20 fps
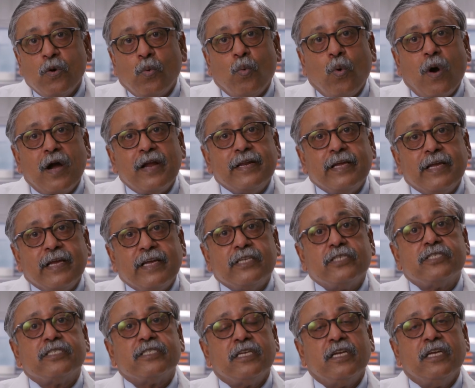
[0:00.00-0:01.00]
One
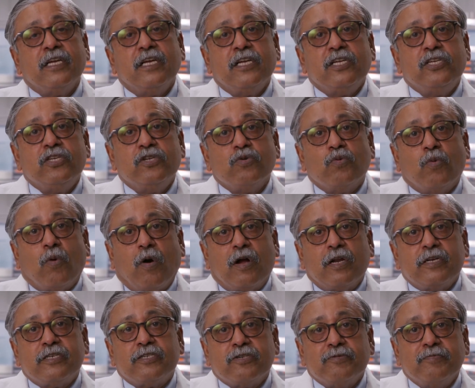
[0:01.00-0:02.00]
is you
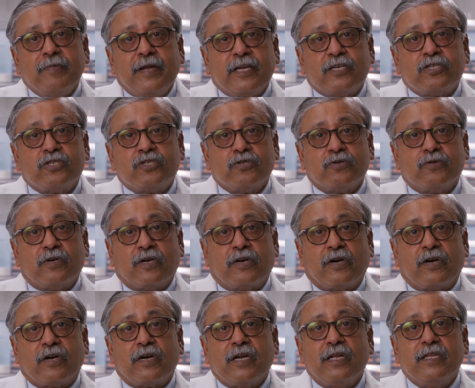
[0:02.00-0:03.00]
want to make
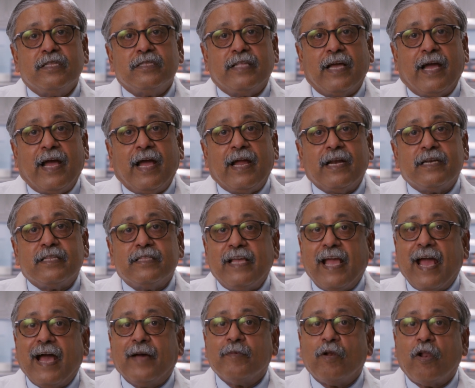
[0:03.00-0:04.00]
sure that the
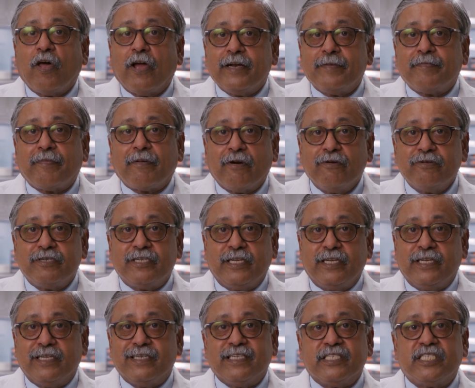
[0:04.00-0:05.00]
amyloid
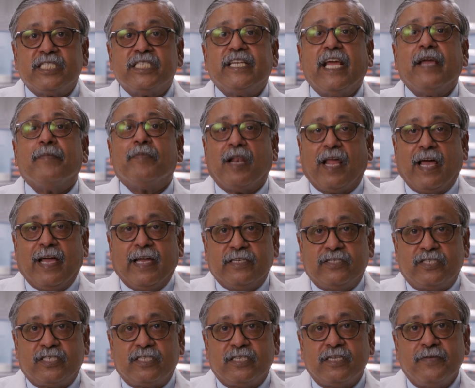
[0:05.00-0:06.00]
protein is
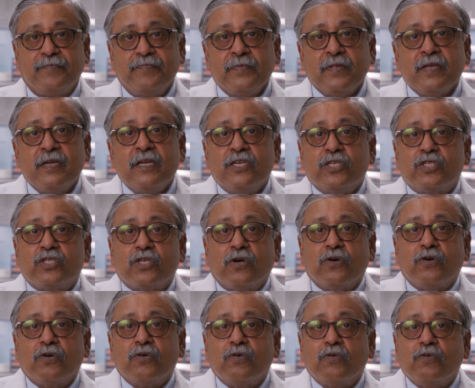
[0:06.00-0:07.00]
stabilized.
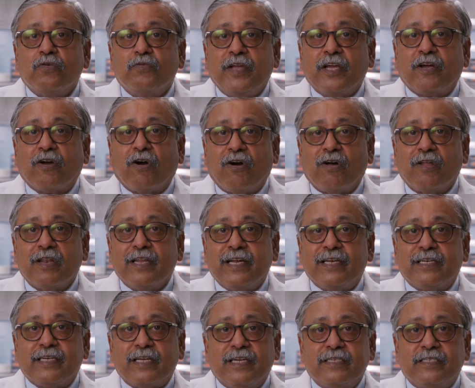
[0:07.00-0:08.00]
So we call
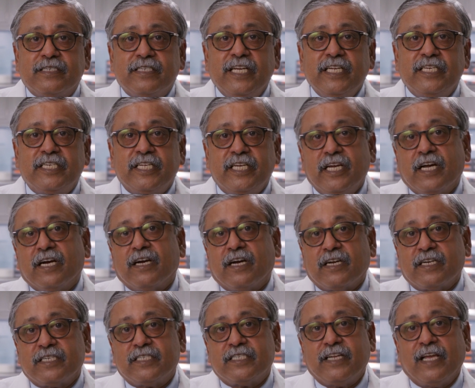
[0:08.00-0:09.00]
it TTR
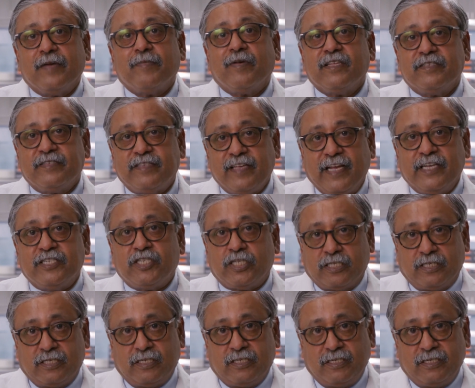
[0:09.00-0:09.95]
stabilization.